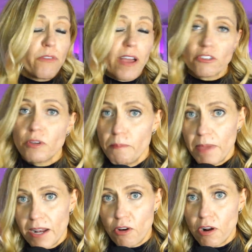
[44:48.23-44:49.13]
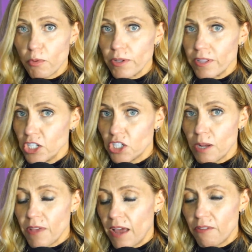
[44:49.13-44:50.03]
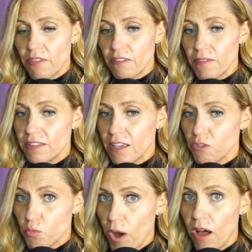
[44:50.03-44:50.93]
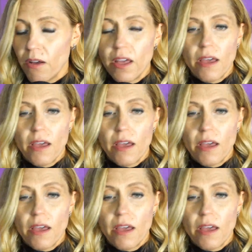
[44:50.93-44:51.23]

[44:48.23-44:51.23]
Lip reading: We've actually made incredible relationships out of these events as well.